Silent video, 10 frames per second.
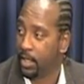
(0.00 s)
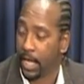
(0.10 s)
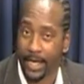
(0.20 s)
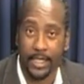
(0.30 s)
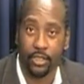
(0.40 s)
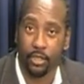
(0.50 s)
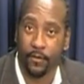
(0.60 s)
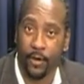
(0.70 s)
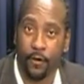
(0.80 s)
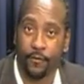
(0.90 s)
I need you to
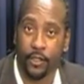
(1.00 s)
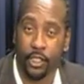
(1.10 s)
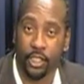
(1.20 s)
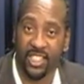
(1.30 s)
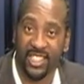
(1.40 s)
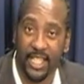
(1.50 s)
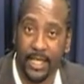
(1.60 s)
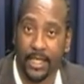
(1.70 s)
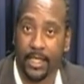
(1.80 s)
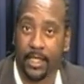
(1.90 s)
vote for your
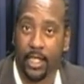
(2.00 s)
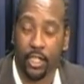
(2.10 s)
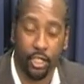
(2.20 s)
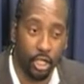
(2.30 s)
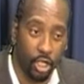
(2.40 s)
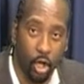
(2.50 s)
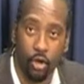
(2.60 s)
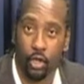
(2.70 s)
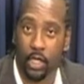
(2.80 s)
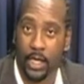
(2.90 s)
city, your
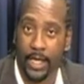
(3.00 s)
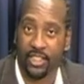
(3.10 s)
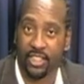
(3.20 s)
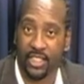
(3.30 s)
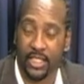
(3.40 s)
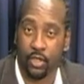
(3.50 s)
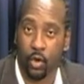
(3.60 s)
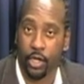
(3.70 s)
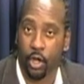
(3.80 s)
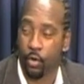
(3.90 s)
local elections that's
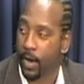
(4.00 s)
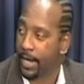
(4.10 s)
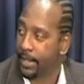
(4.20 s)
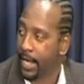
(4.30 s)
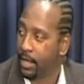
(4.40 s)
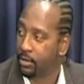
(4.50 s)
going on right now.